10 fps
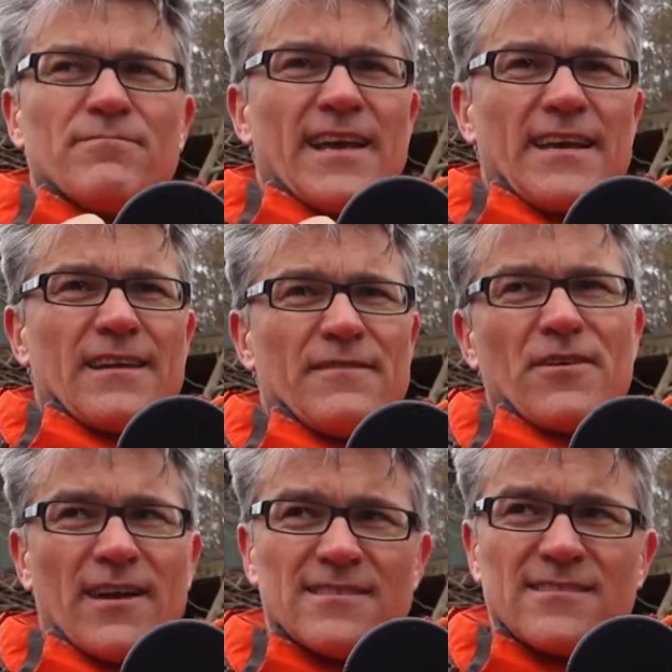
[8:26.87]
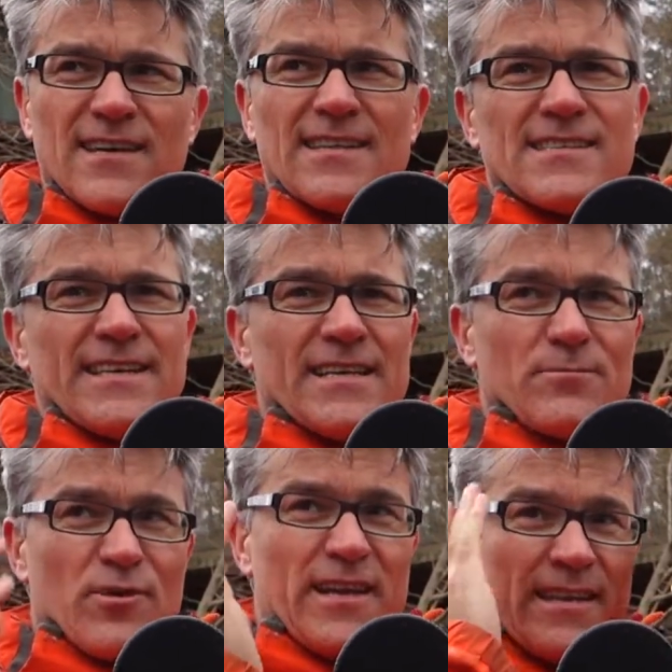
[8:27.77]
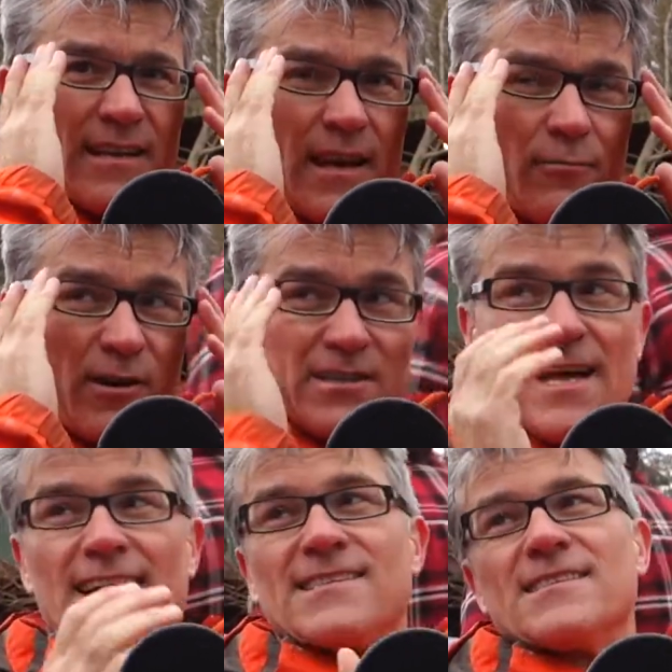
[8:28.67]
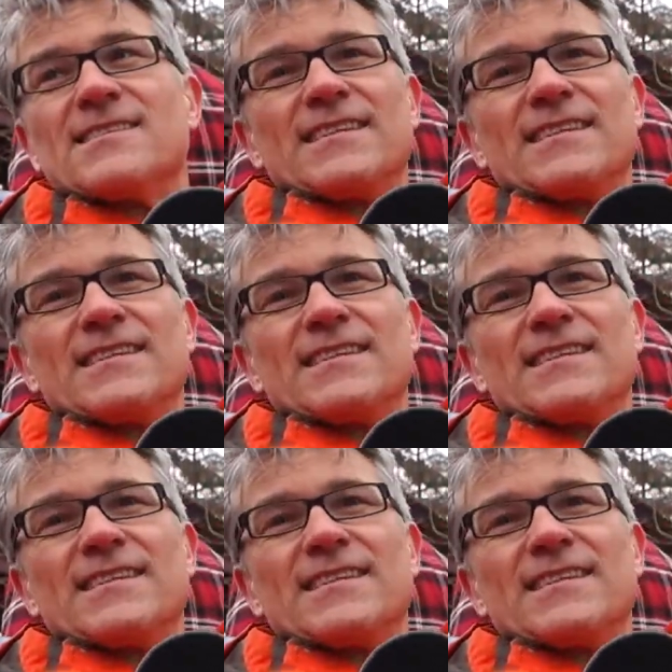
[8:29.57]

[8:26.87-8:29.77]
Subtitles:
Like if you're exercising, you need to breathe, and I wear glasses.